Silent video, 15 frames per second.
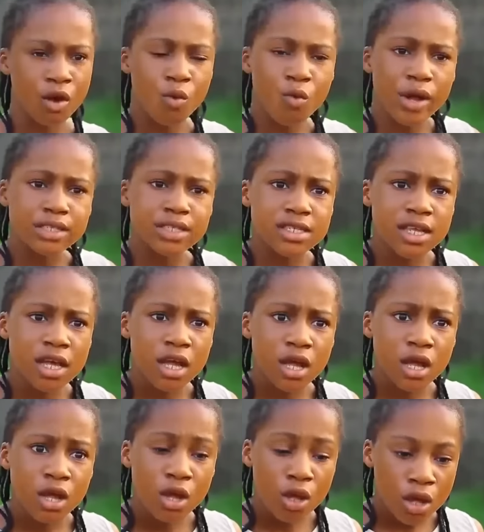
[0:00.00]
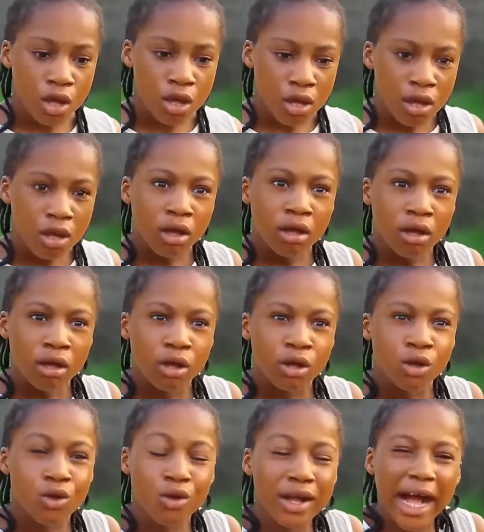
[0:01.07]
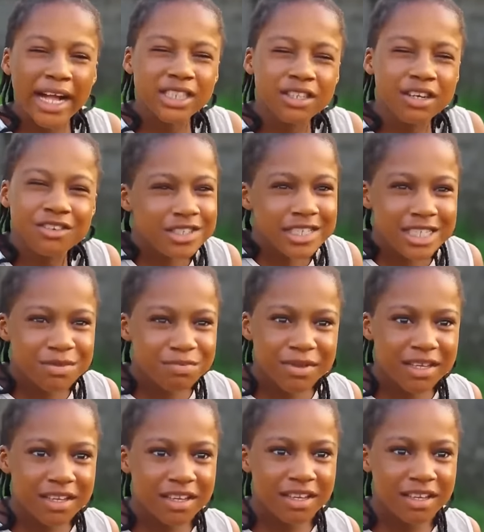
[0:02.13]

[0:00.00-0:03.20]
But you can't greet me.